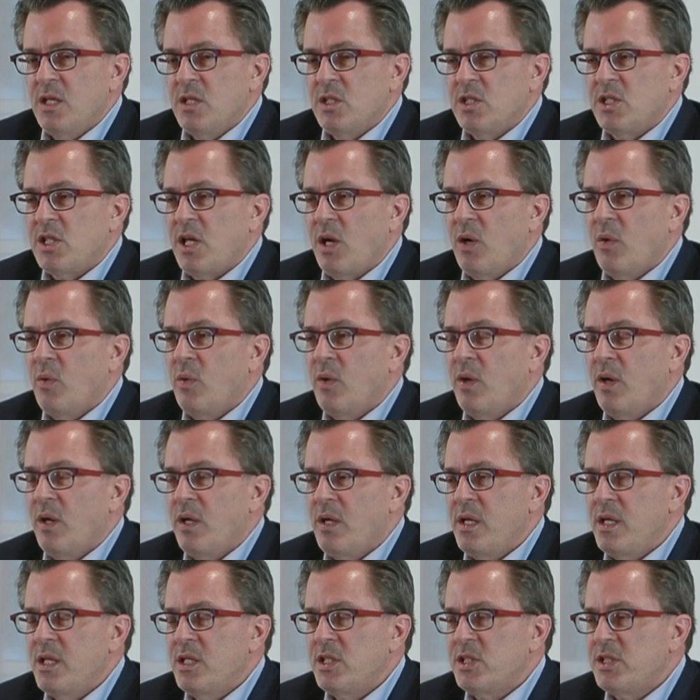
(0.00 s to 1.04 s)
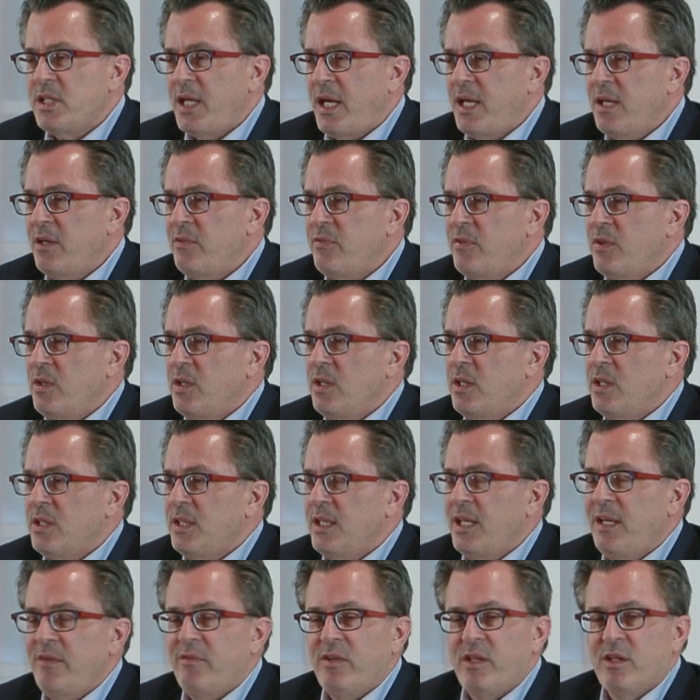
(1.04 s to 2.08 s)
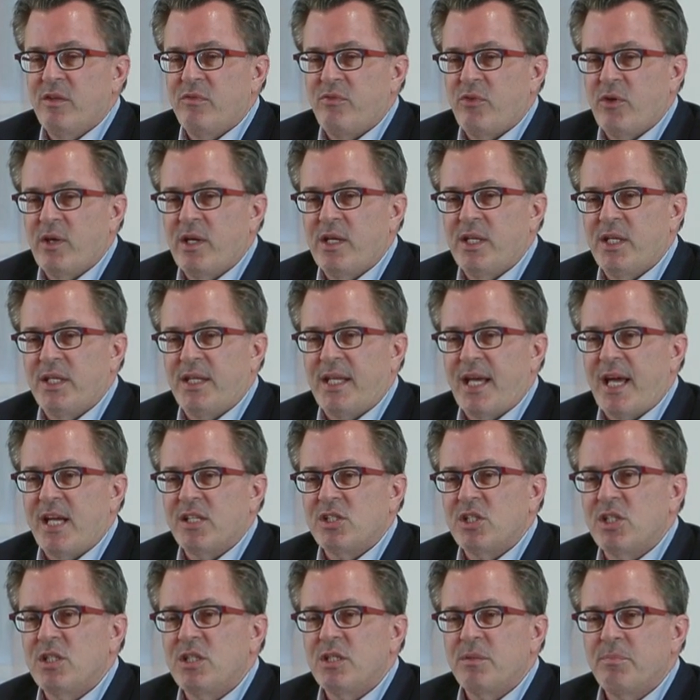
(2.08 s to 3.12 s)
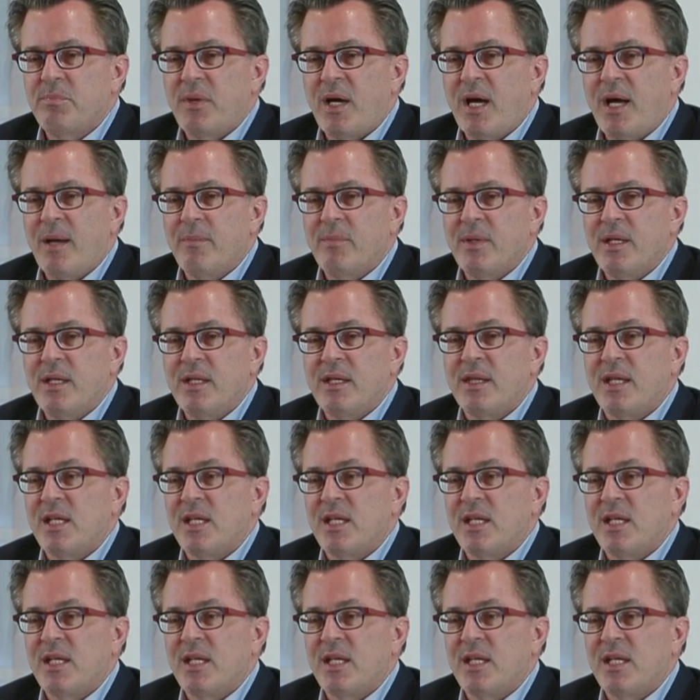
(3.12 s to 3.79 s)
So, instead of leaving the $400,000 to Bobby,